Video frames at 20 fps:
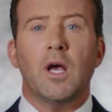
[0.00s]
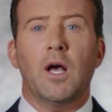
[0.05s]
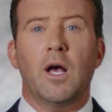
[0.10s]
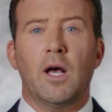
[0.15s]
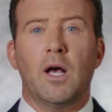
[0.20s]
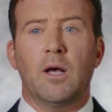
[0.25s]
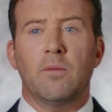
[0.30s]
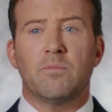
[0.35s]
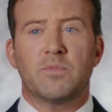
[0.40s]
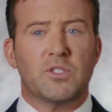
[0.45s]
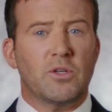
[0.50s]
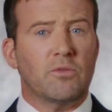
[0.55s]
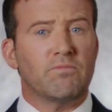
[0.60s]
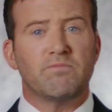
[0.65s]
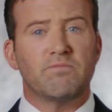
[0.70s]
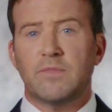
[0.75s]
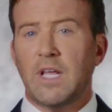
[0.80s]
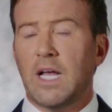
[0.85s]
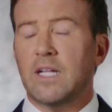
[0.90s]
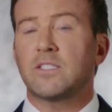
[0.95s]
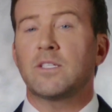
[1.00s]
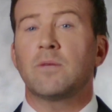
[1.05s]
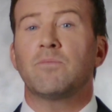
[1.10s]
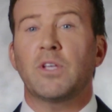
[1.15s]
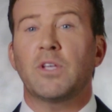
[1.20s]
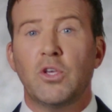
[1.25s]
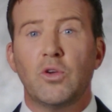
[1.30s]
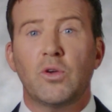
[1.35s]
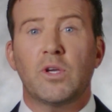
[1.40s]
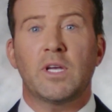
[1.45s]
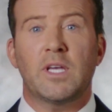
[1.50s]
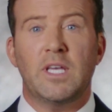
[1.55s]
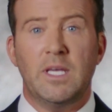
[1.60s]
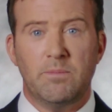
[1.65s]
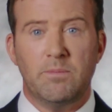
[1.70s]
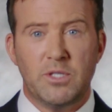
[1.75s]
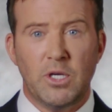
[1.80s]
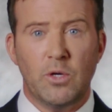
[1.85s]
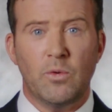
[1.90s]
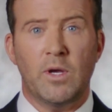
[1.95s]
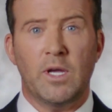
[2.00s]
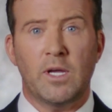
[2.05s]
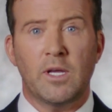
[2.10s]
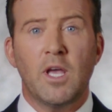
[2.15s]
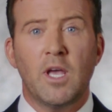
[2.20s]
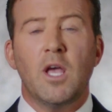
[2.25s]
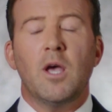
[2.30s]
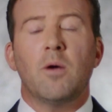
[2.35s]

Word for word: Um, so, that's something you can keep doing.